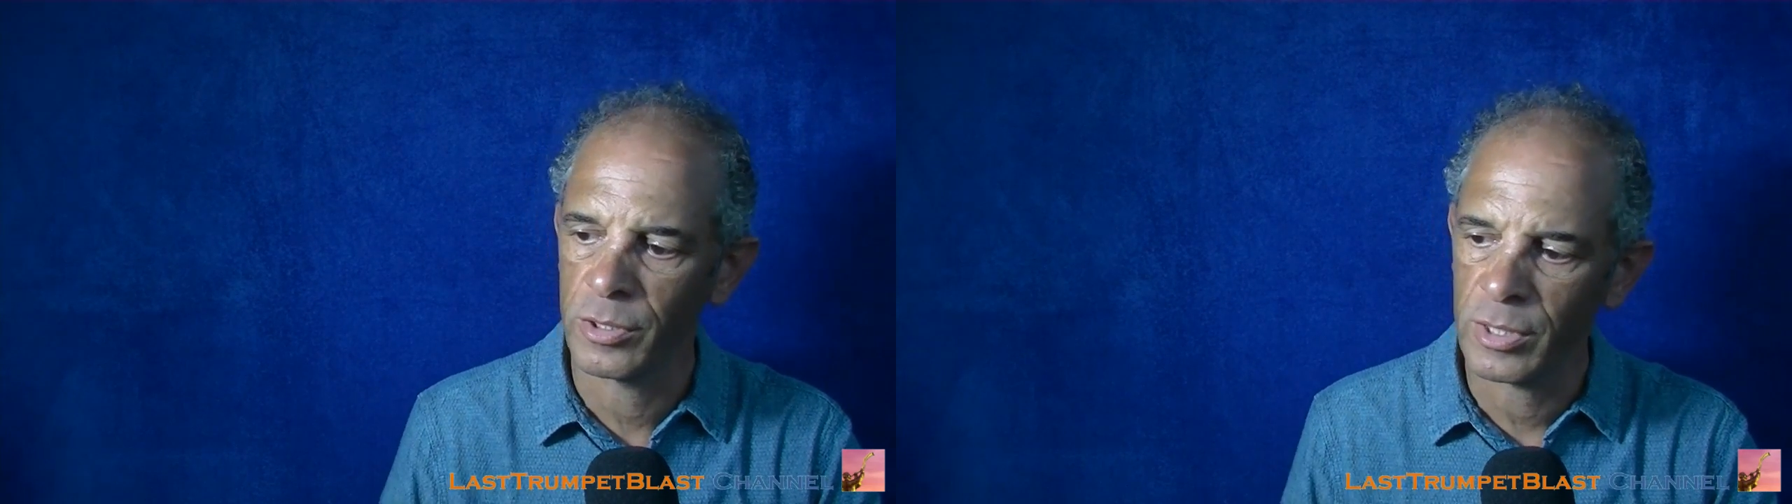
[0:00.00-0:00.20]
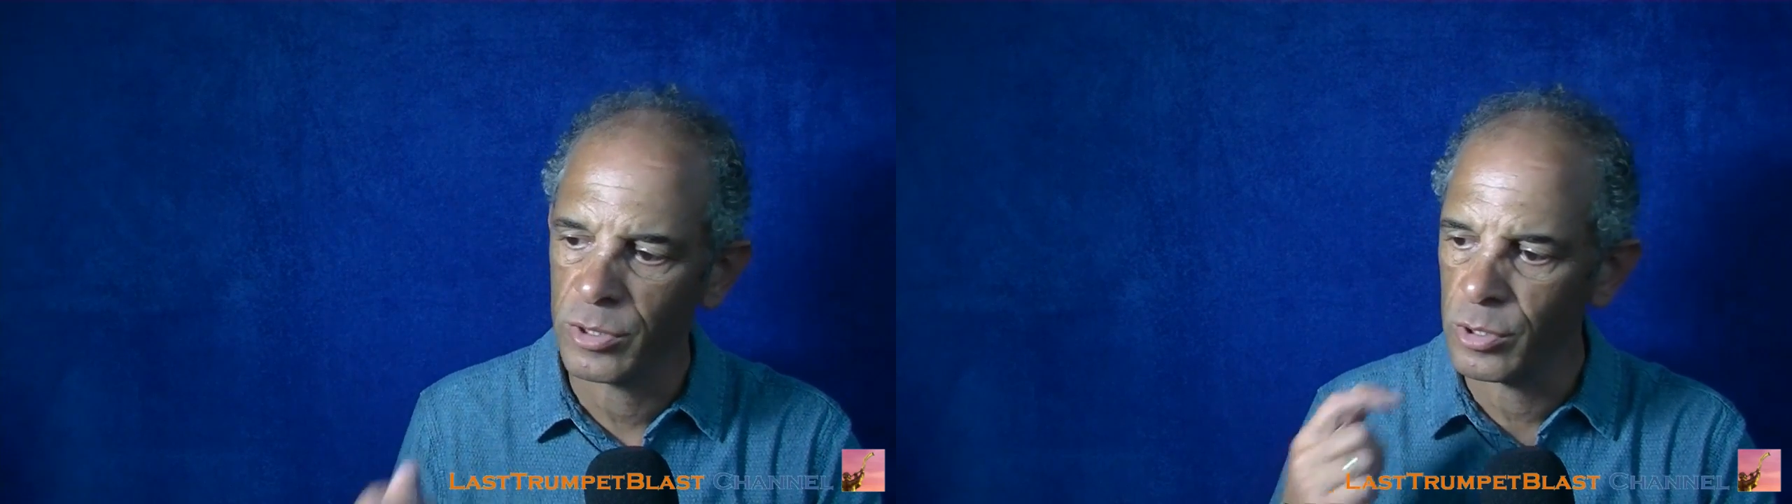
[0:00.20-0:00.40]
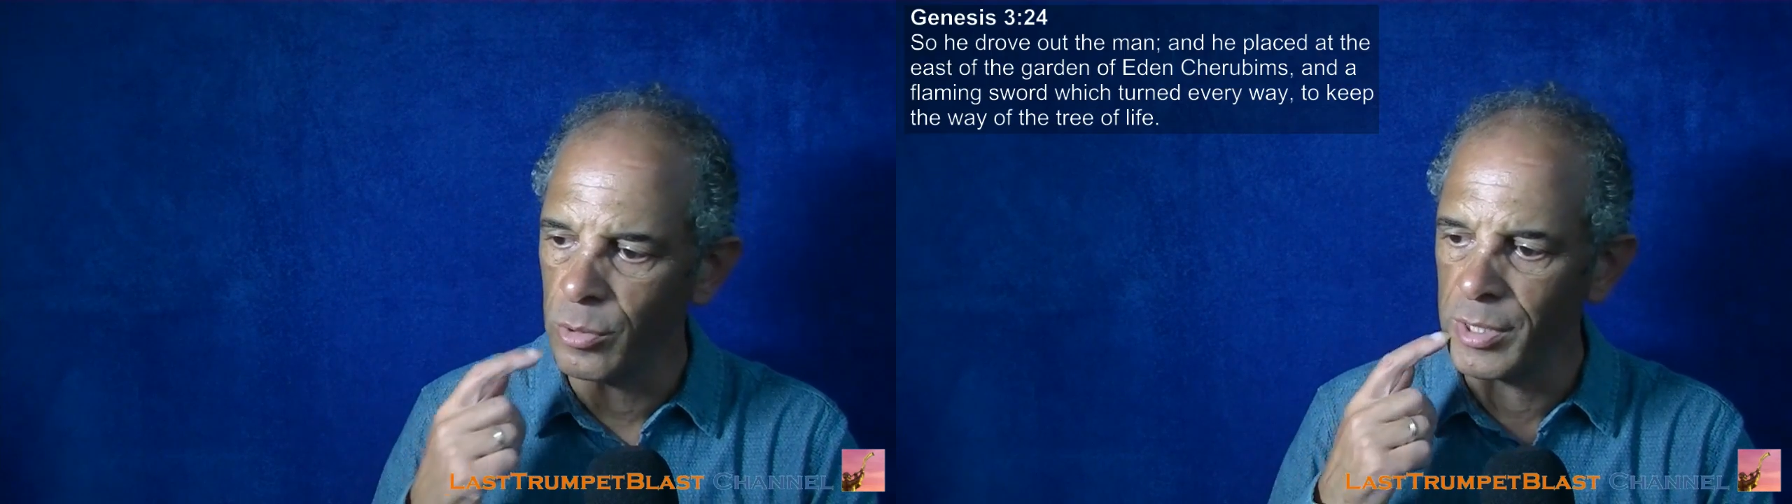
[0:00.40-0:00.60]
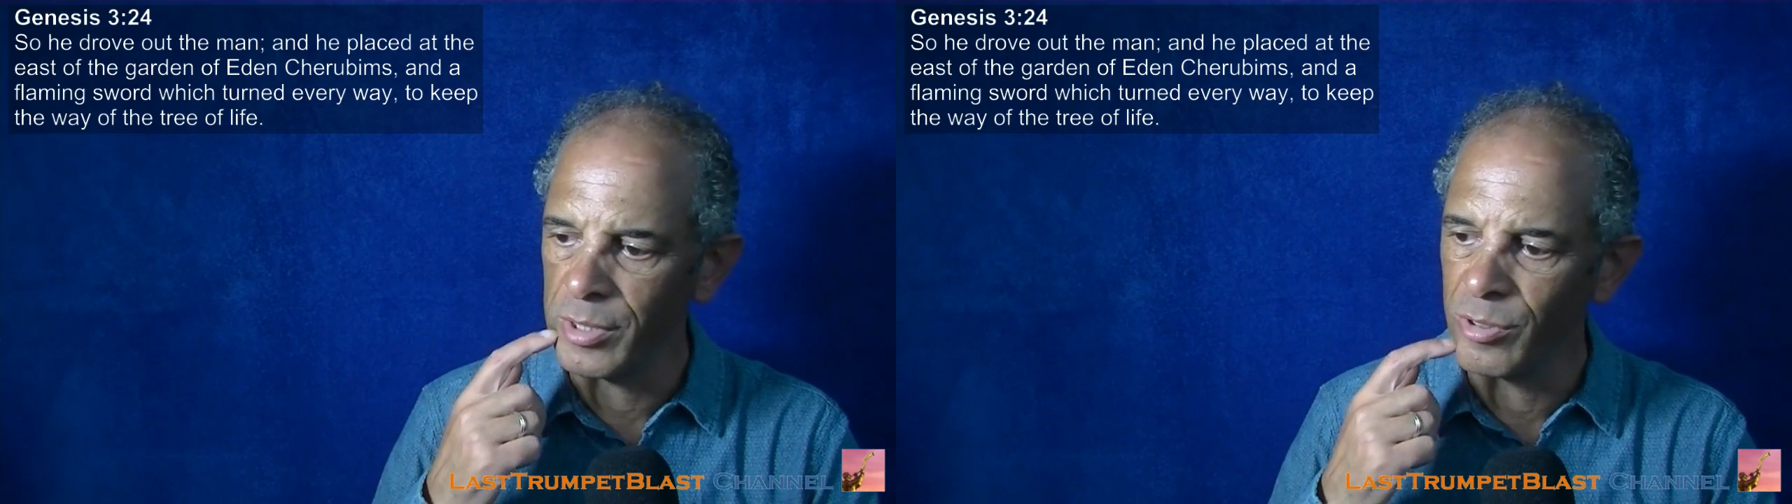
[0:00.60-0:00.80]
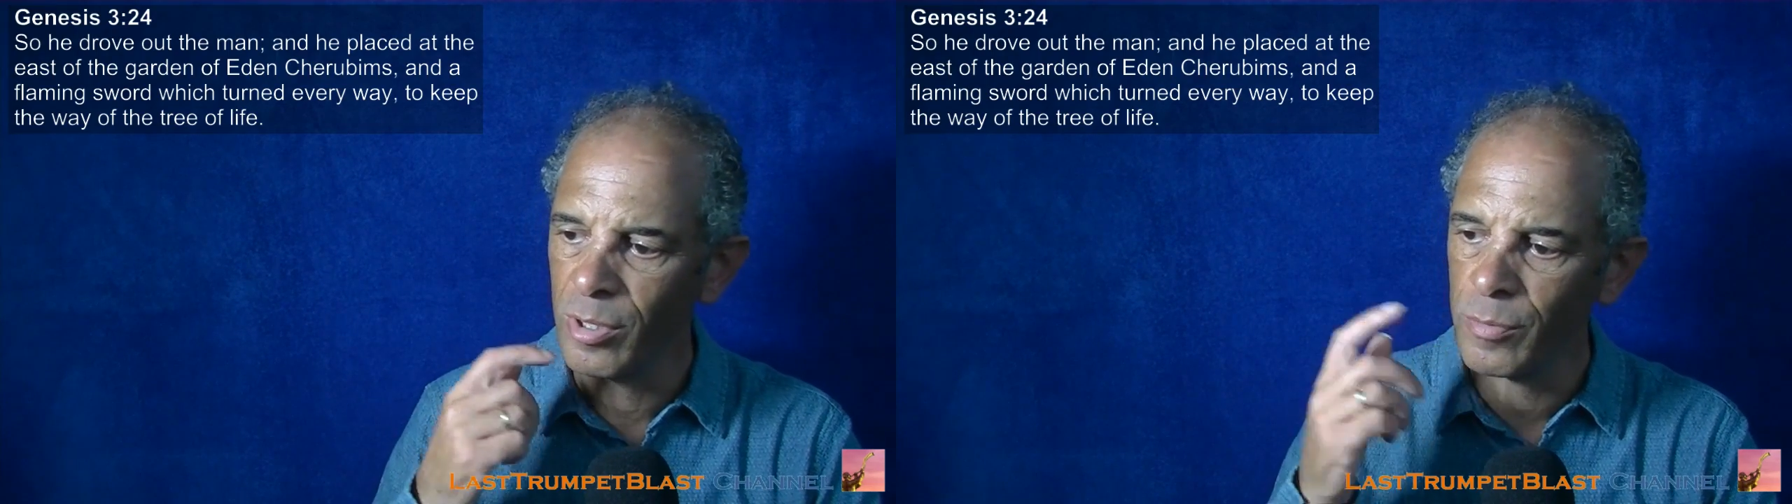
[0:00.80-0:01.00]
it says, So
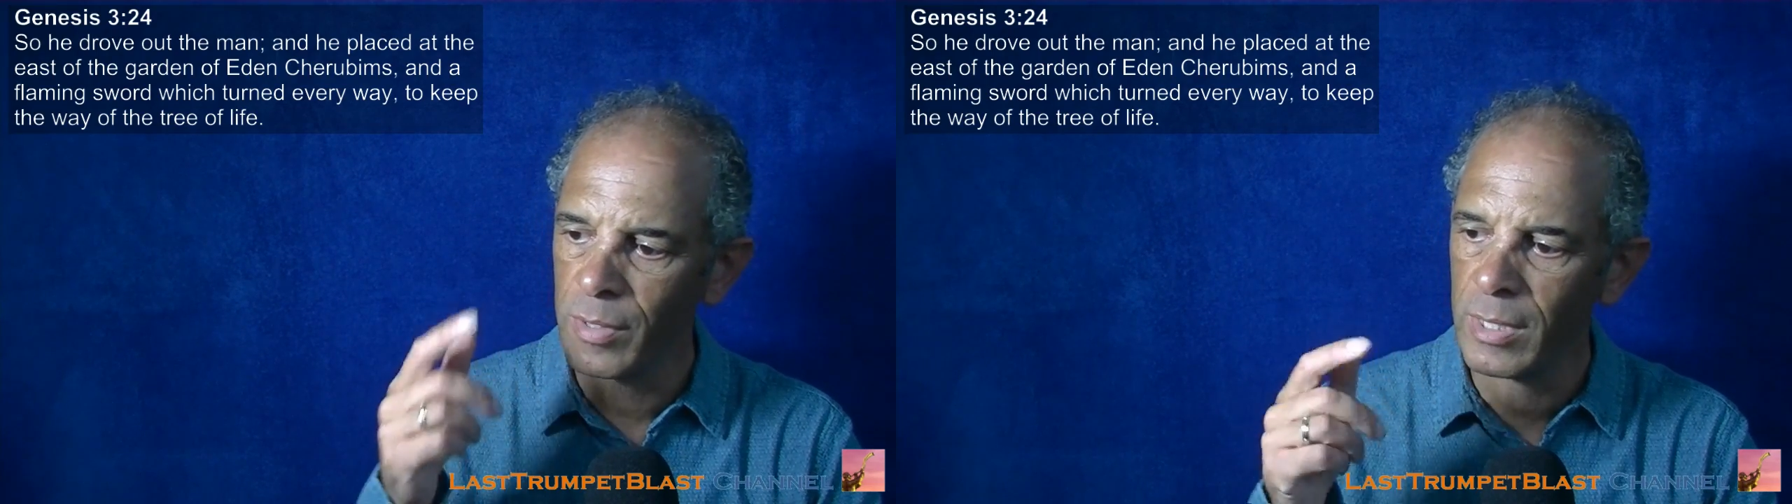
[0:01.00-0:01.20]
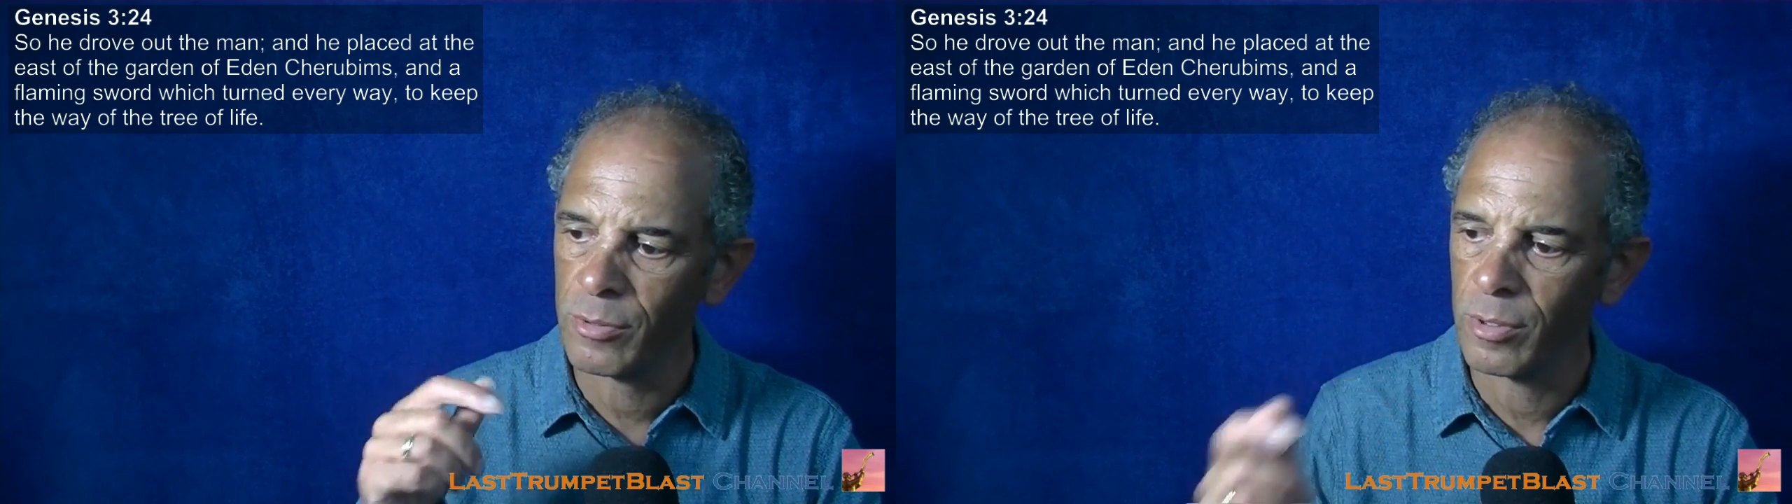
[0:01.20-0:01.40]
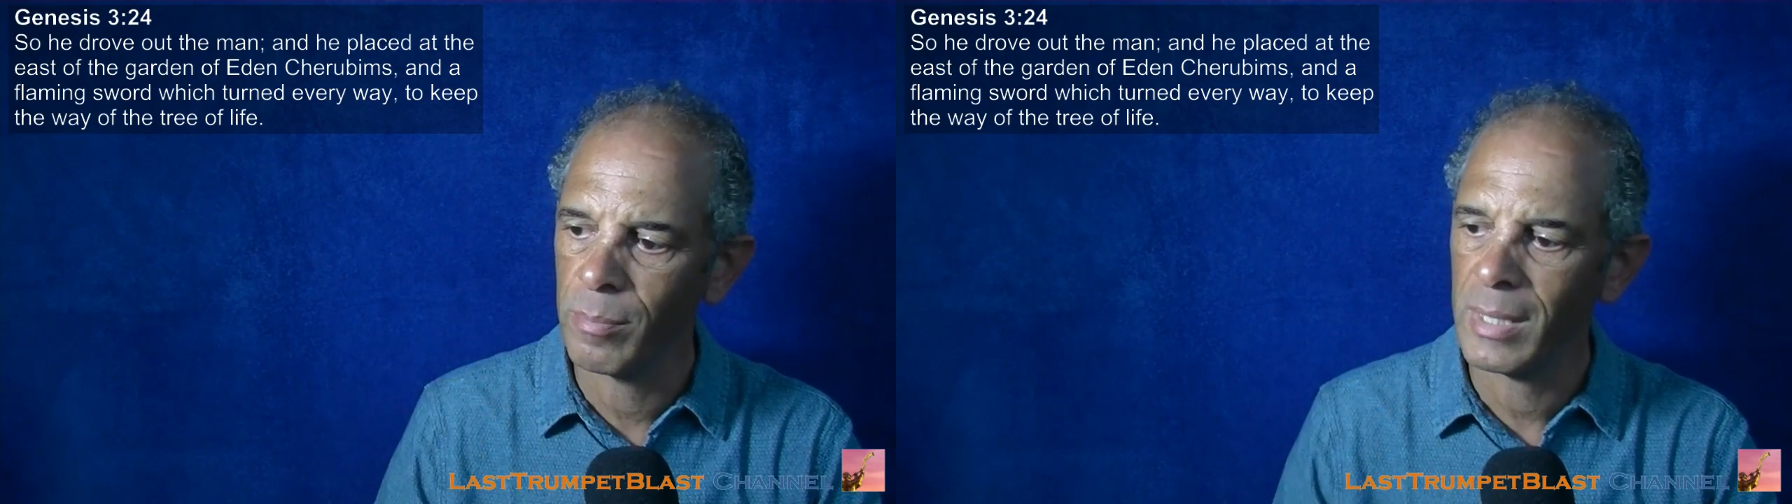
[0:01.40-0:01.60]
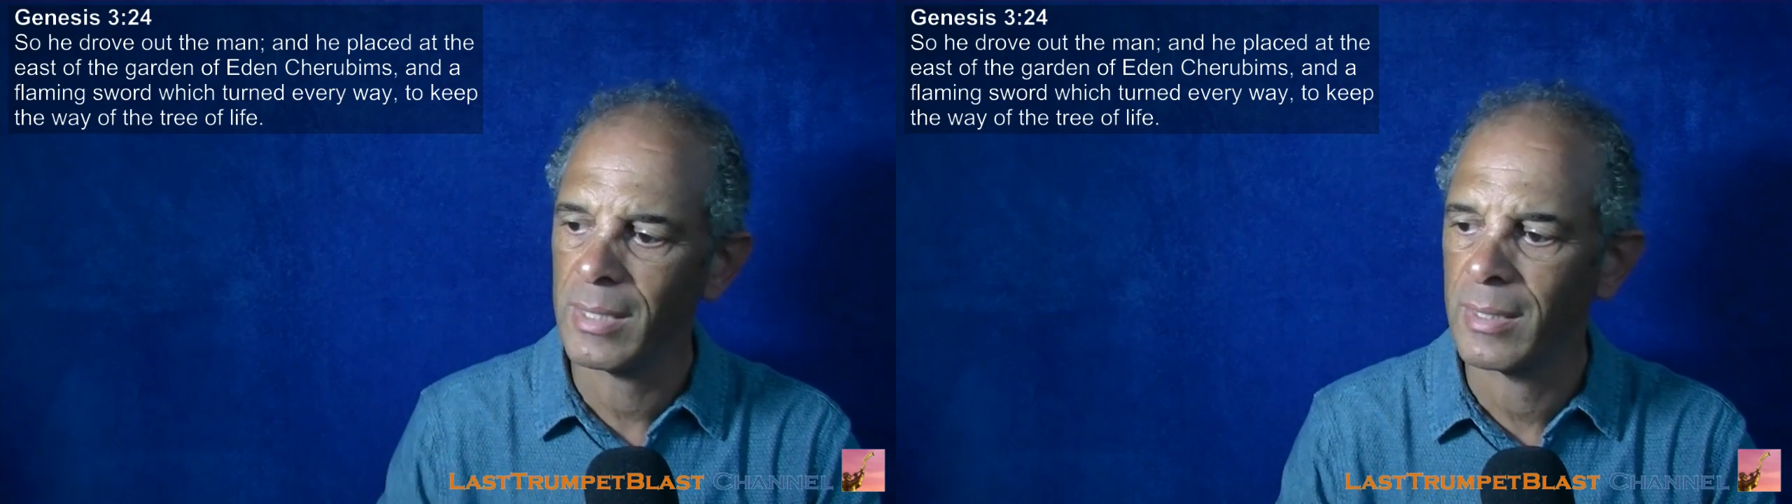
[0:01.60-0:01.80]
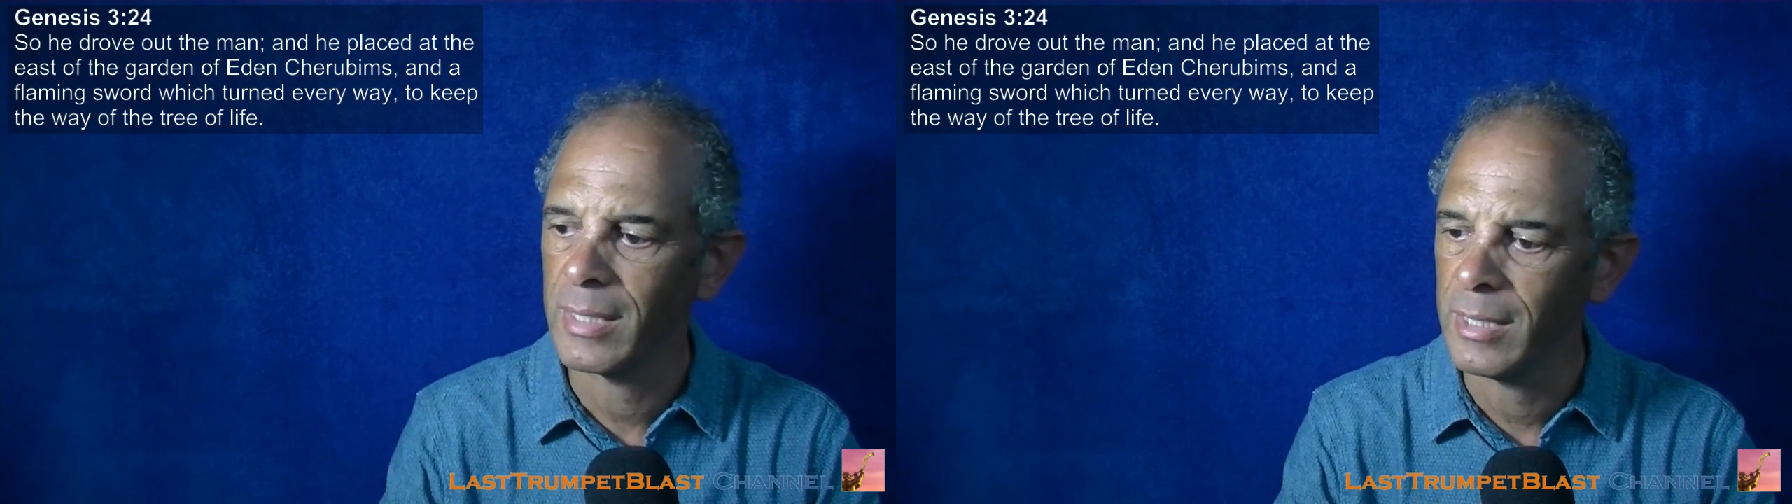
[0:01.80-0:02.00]
he drove out the man,